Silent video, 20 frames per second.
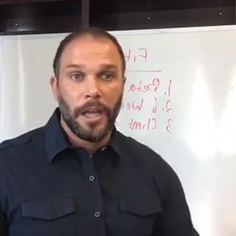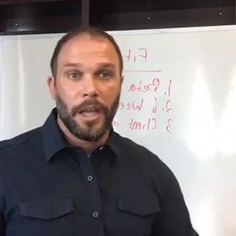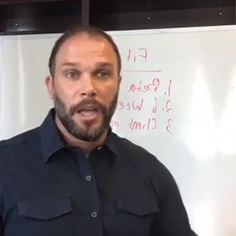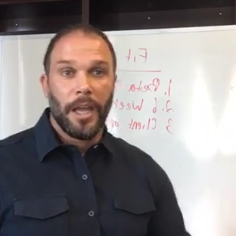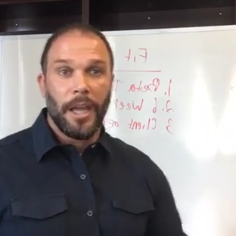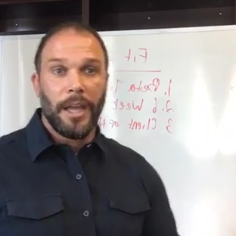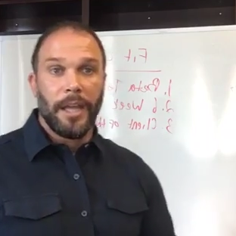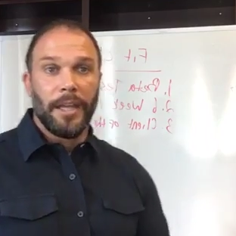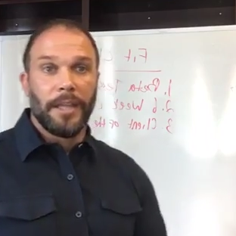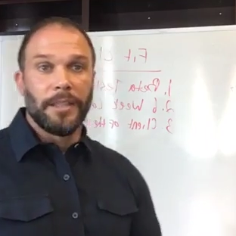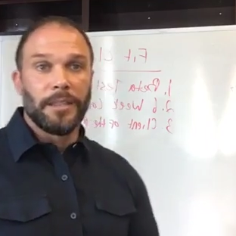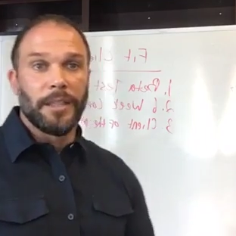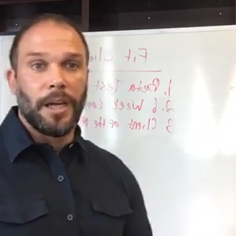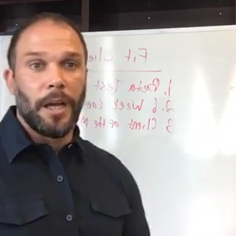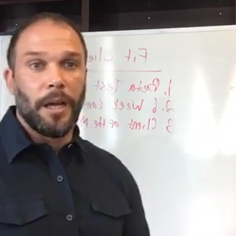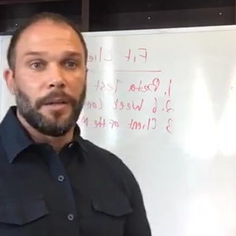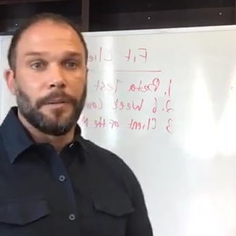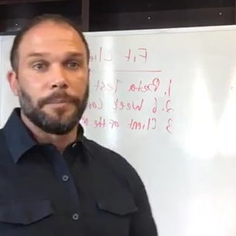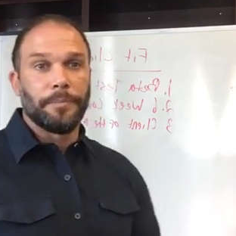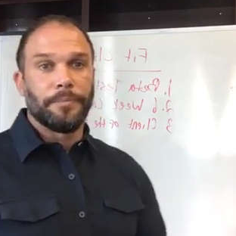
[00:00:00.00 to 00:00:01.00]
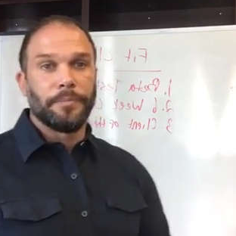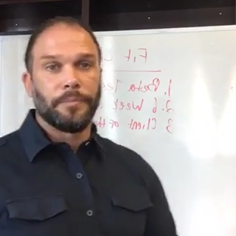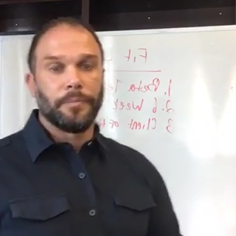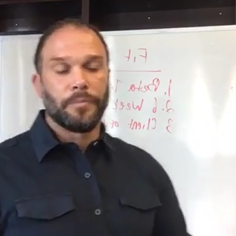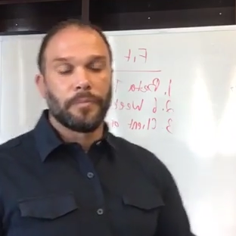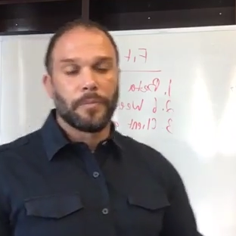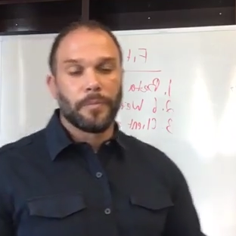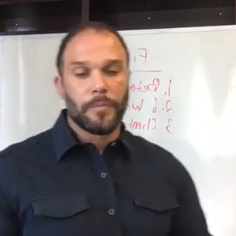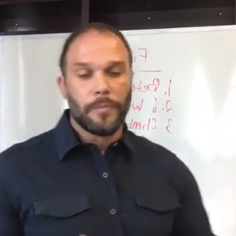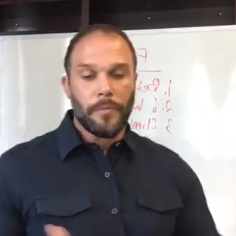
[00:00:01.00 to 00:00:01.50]
And
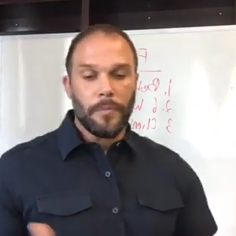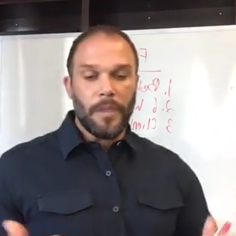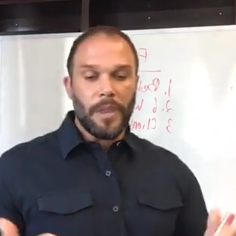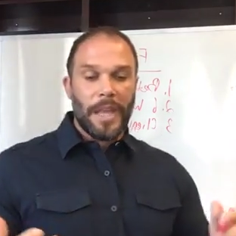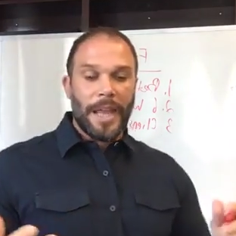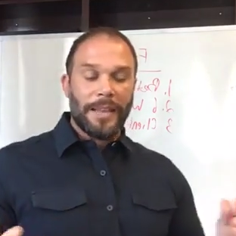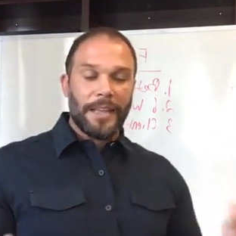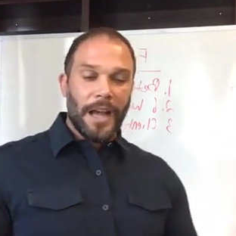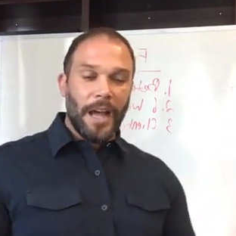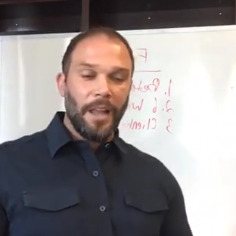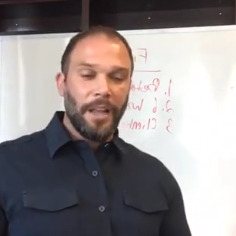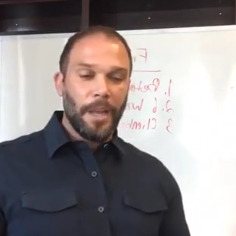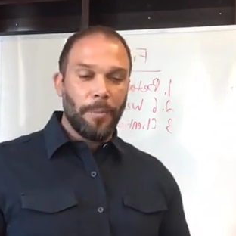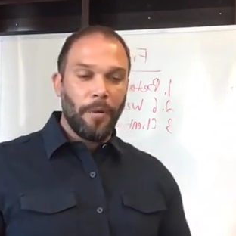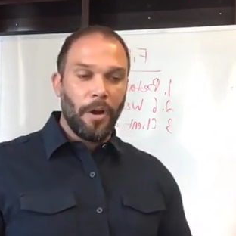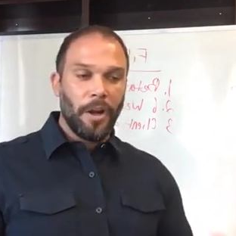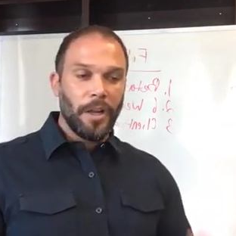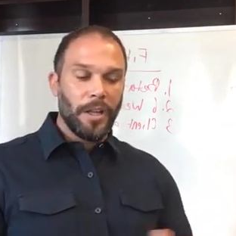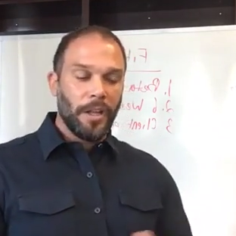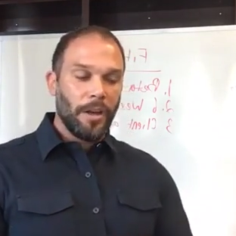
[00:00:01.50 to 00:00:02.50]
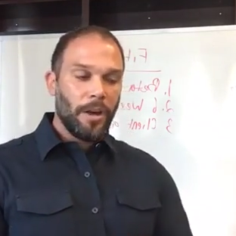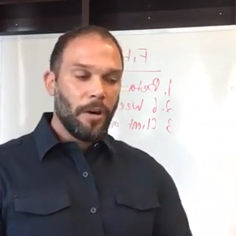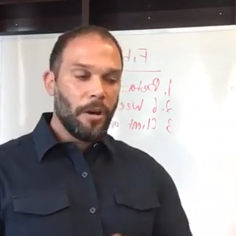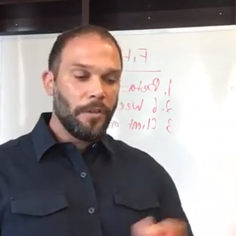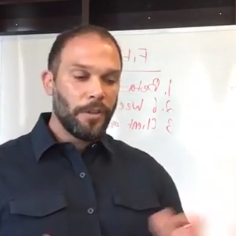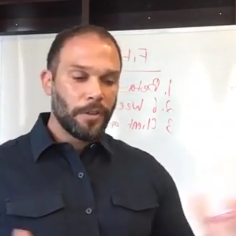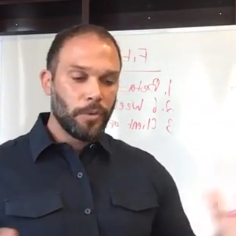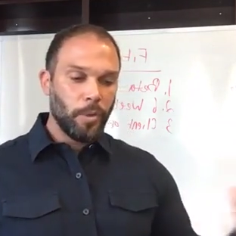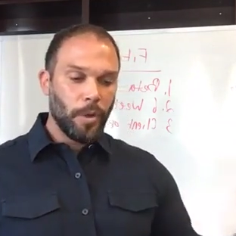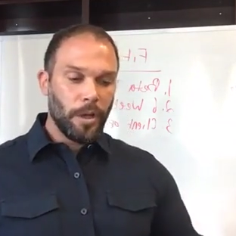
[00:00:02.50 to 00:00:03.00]
at the holiday party, all
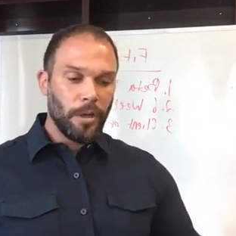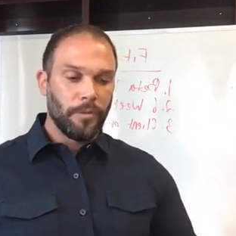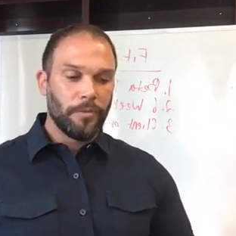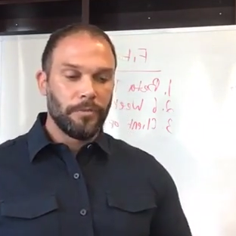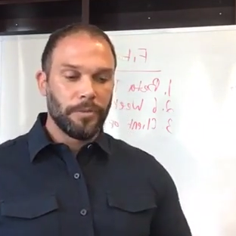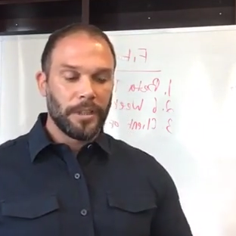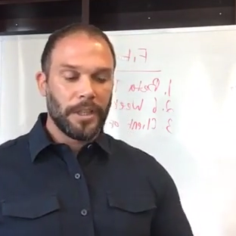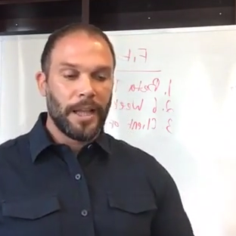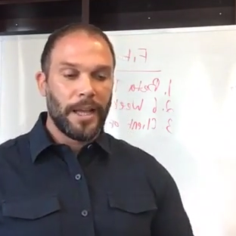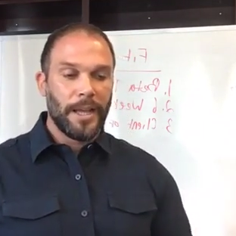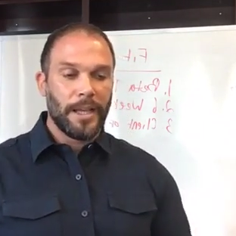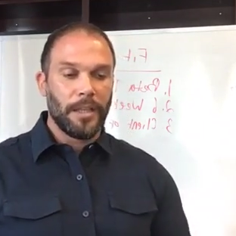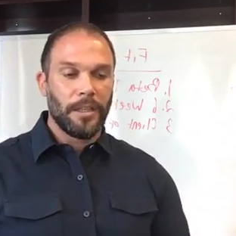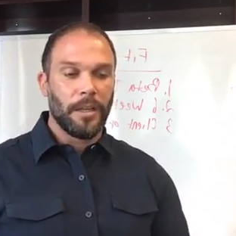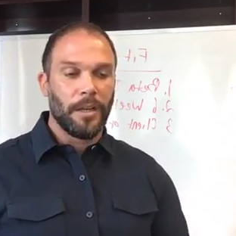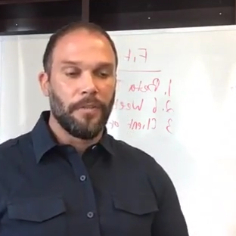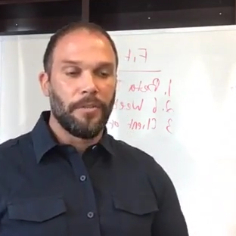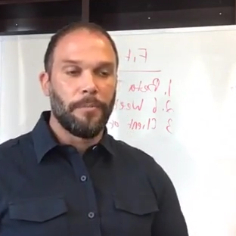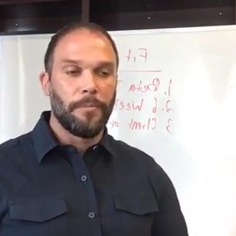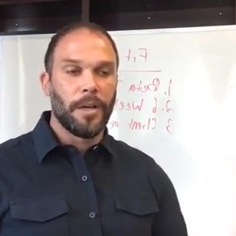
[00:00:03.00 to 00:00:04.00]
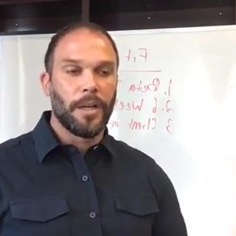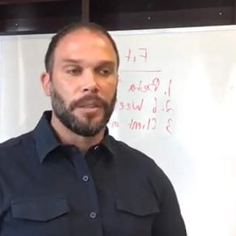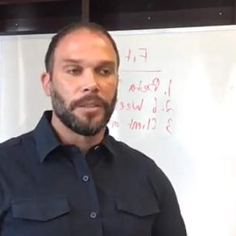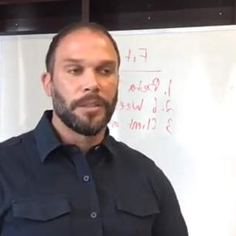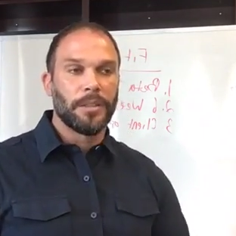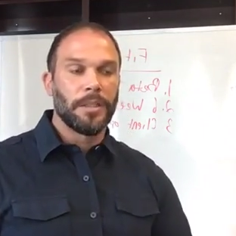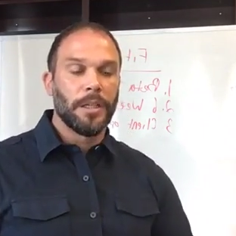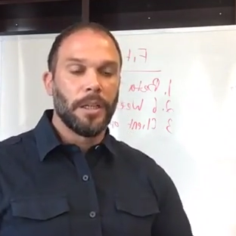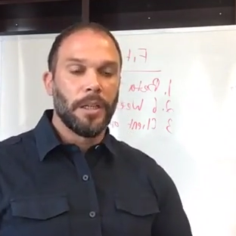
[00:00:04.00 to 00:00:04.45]
the 12 client of the months